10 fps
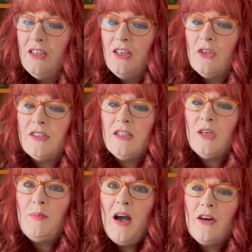So it's a
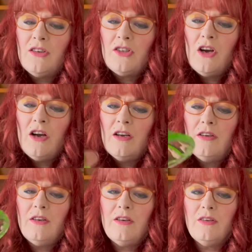little powder jar
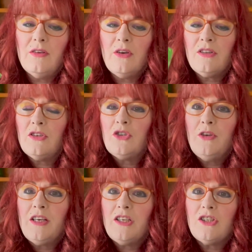or little
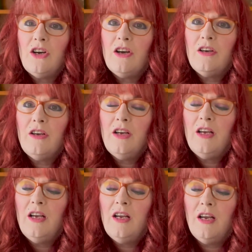trinket jar,
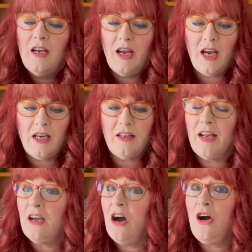and
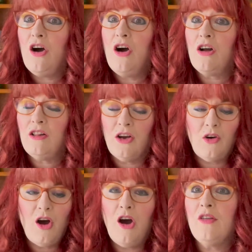they all glow
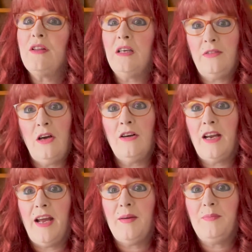all the live long
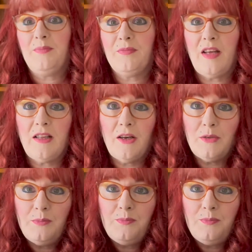day. They glow.